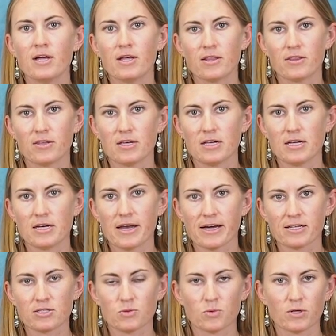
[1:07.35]
The
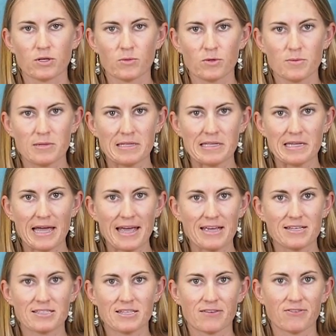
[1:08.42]
next one would be the
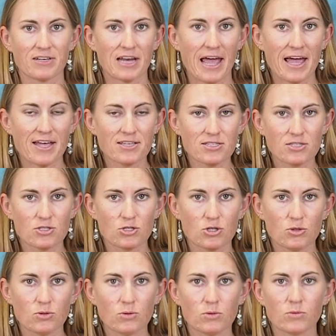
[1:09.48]
A7S II,